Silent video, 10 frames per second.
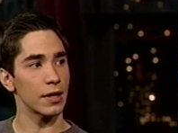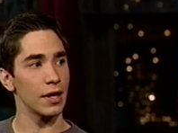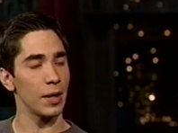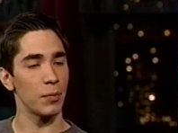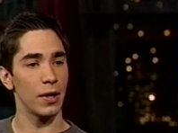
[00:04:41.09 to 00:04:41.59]

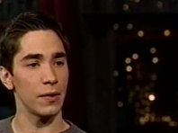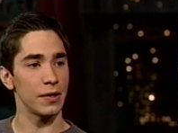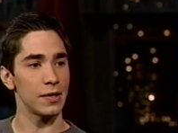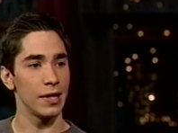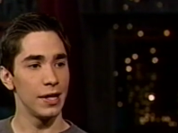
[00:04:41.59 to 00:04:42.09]
compound
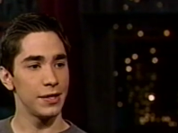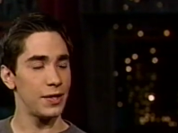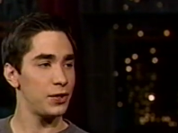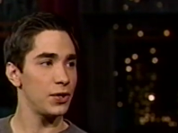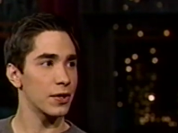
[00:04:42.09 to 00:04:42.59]
and
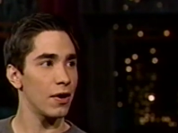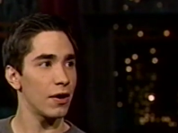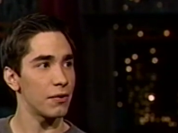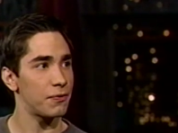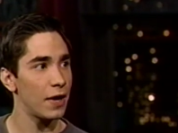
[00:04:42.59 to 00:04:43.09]
set your
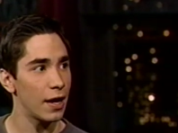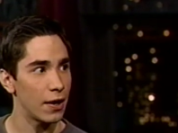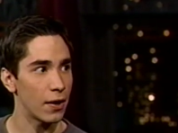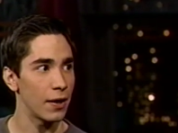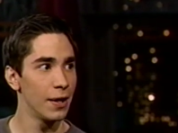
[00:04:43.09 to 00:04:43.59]
car afire.